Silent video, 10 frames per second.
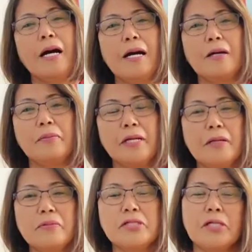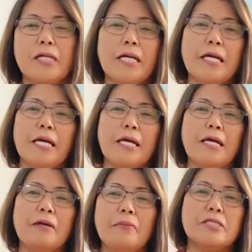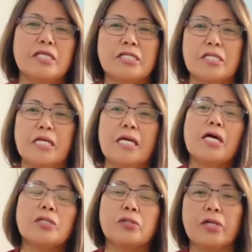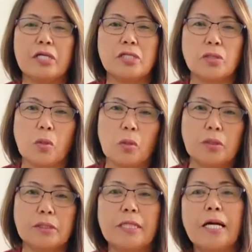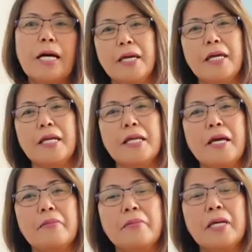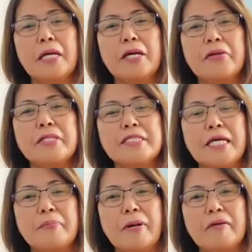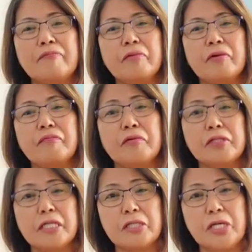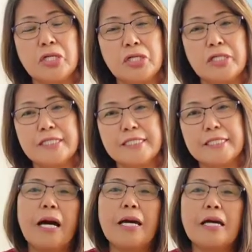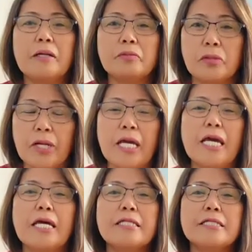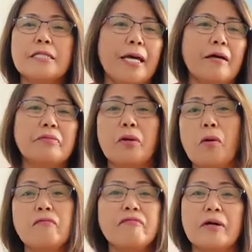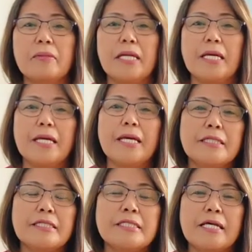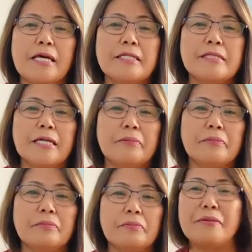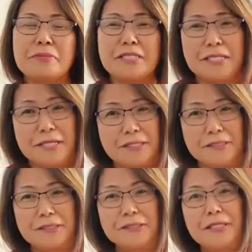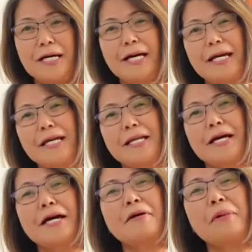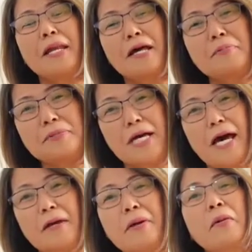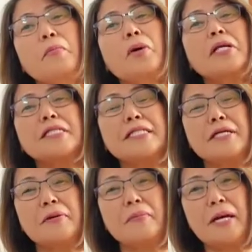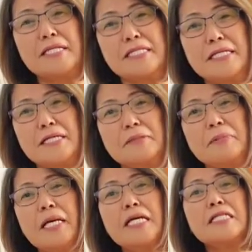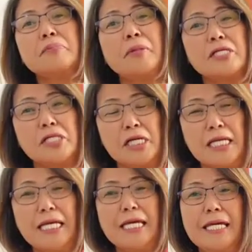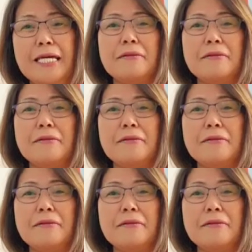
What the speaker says: Hi, my name is Shirley Kim, 63 years old, and I'm here in Saipan for 43 years. I have three kids that have their own family in the States, and I'm single, and I have a lot of time volunteering myself, especially in